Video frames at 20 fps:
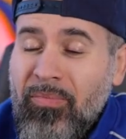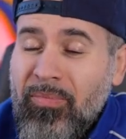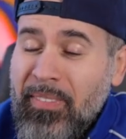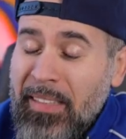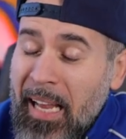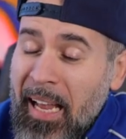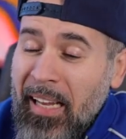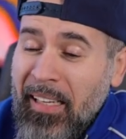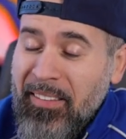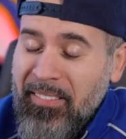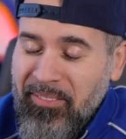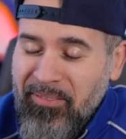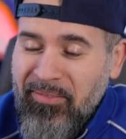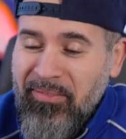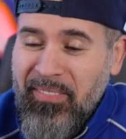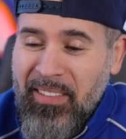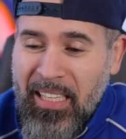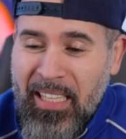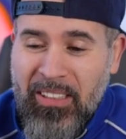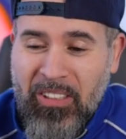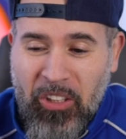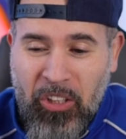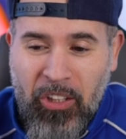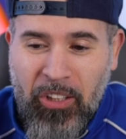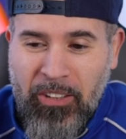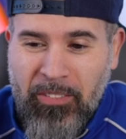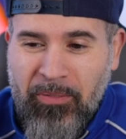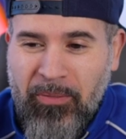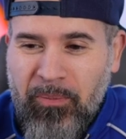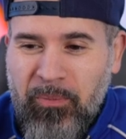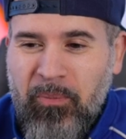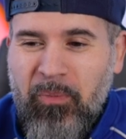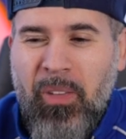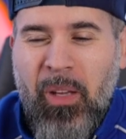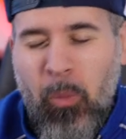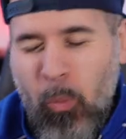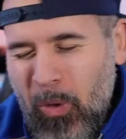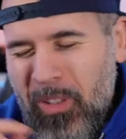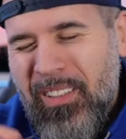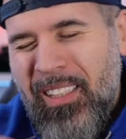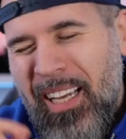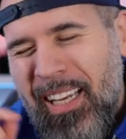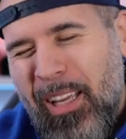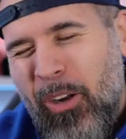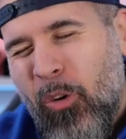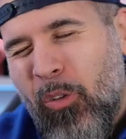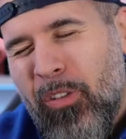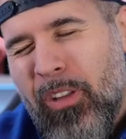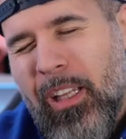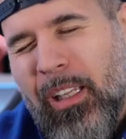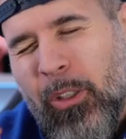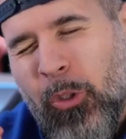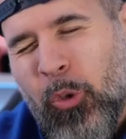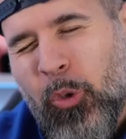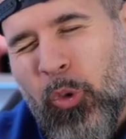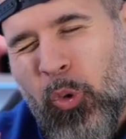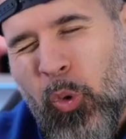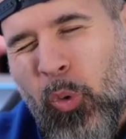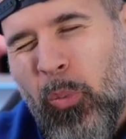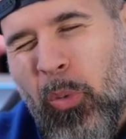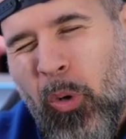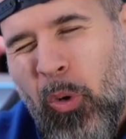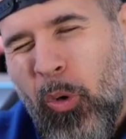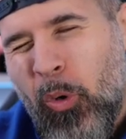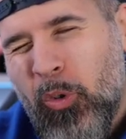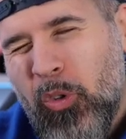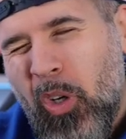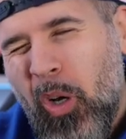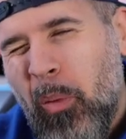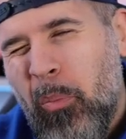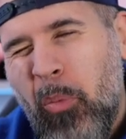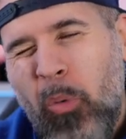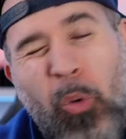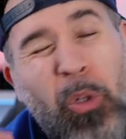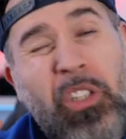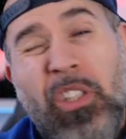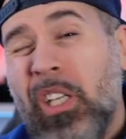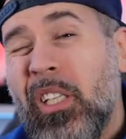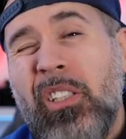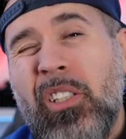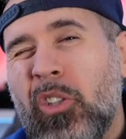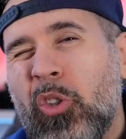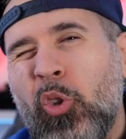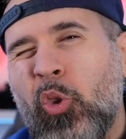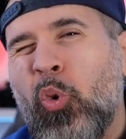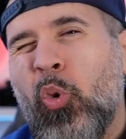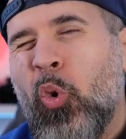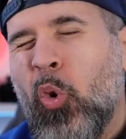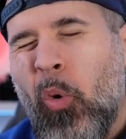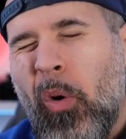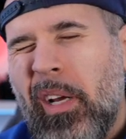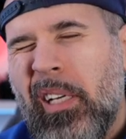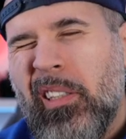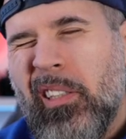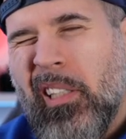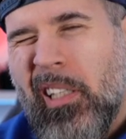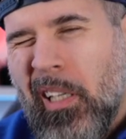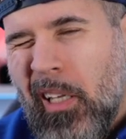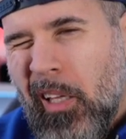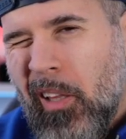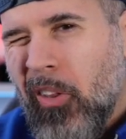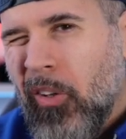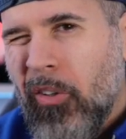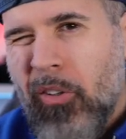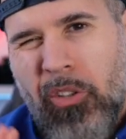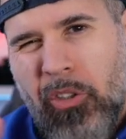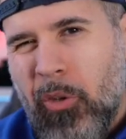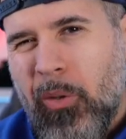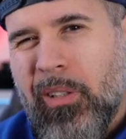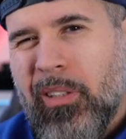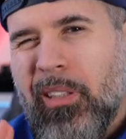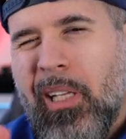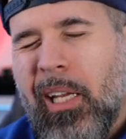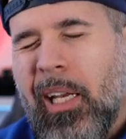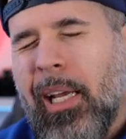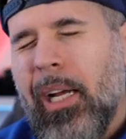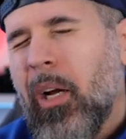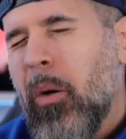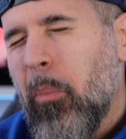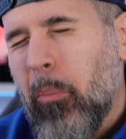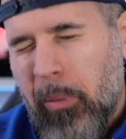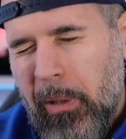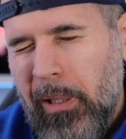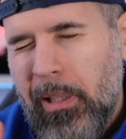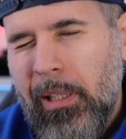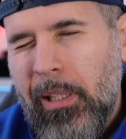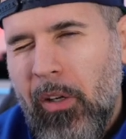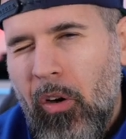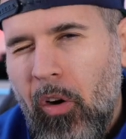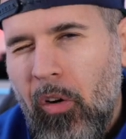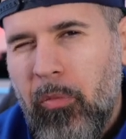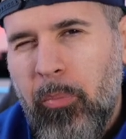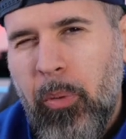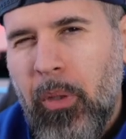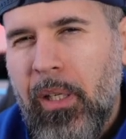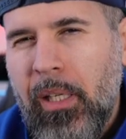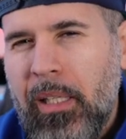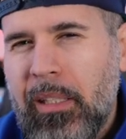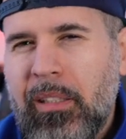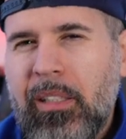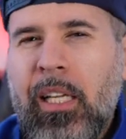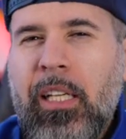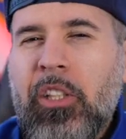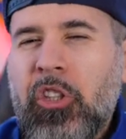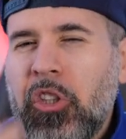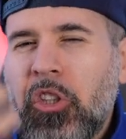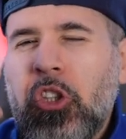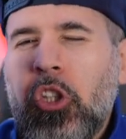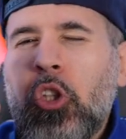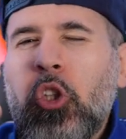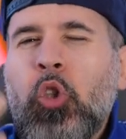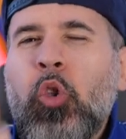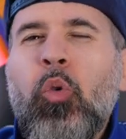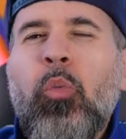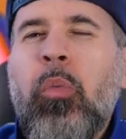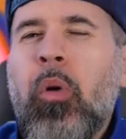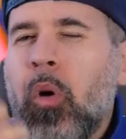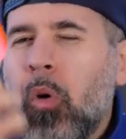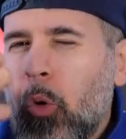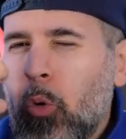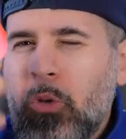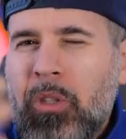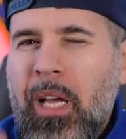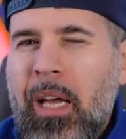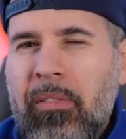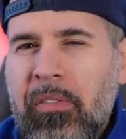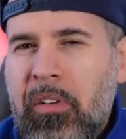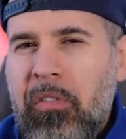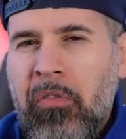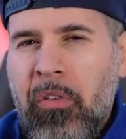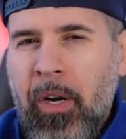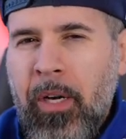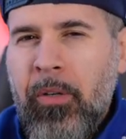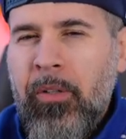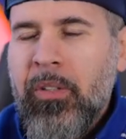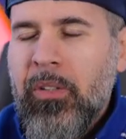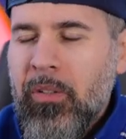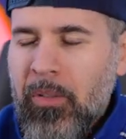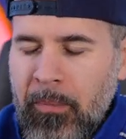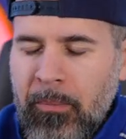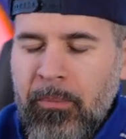Yeah, it's good. Once I get over that little tuberose hub, which isn't too crazy either, so it's not like completely off-putting, it's not just a tuberose heavy fragrance.